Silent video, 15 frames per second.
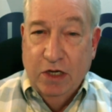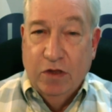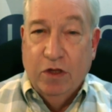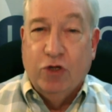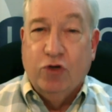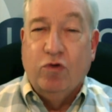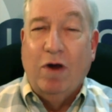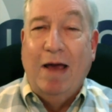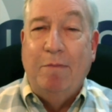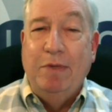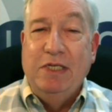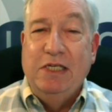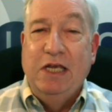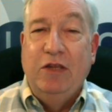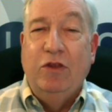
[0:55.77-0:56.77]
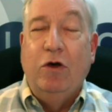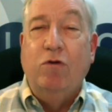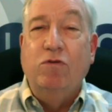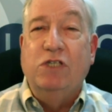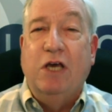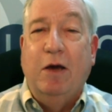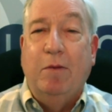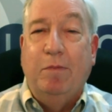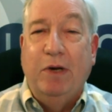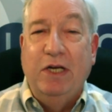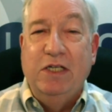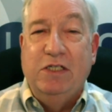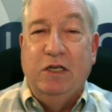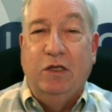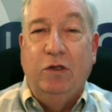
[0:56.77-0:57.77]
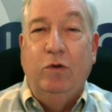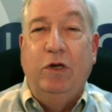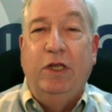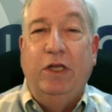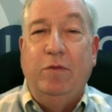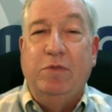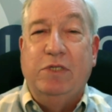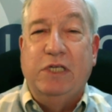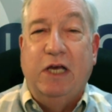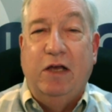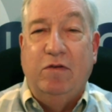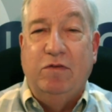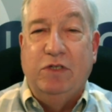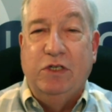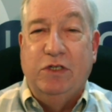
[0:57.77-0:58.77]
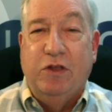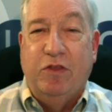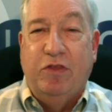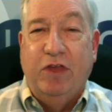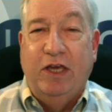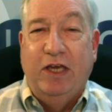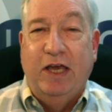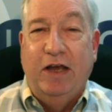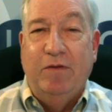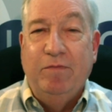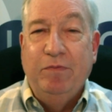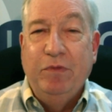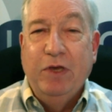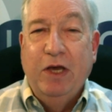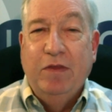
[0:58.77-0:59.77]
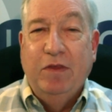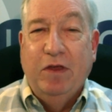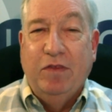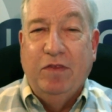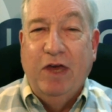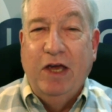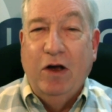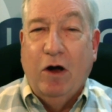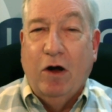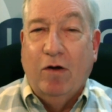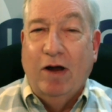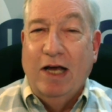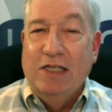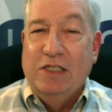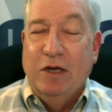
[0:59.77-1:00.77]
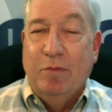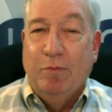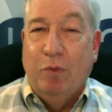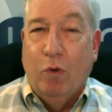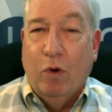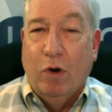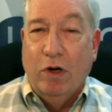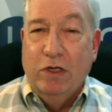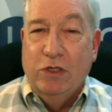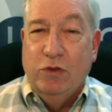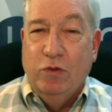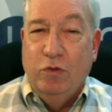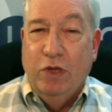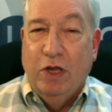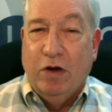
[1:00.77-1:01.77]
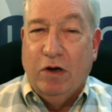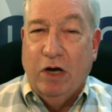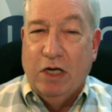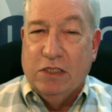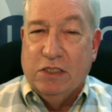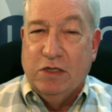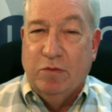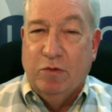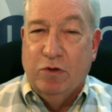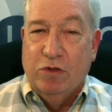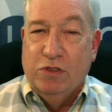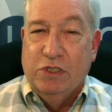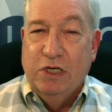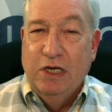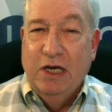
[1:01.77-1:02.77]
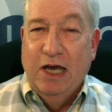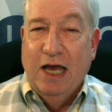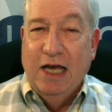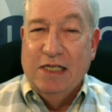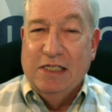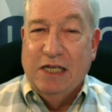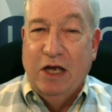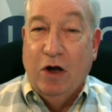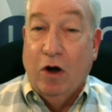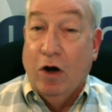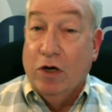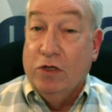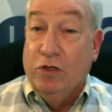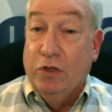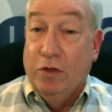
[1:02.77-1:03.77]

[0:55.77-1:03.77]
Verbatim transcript: The trap is in those companies deluding themselves into thinking that they are as important to their customers as they are to